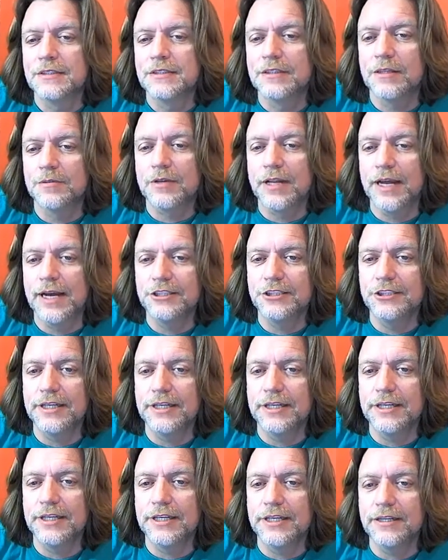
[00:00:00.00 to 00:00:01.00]
I'm glad you're
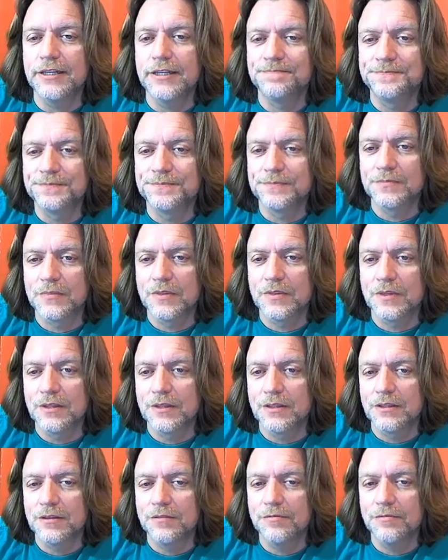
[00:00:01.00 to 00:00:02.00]
here.
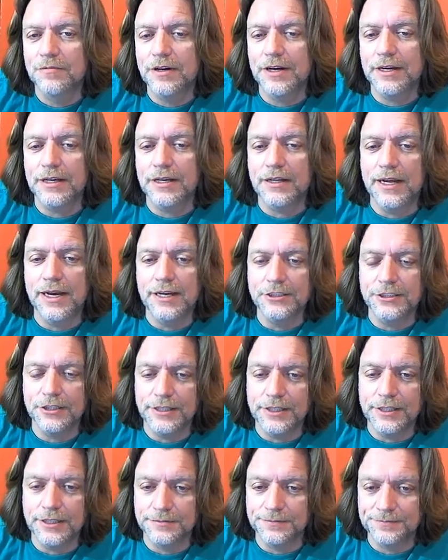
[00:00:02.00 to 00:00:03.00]
I'm very glad you're
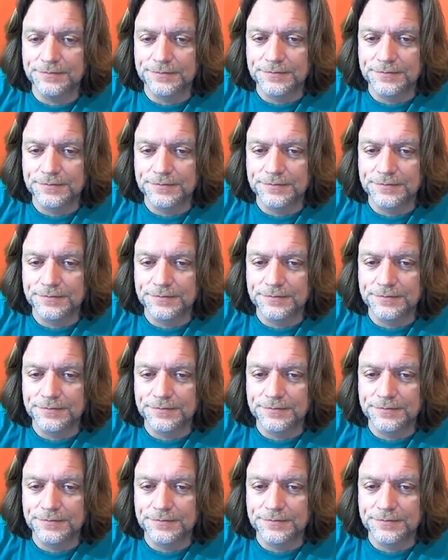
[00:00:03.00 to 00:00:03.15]
here.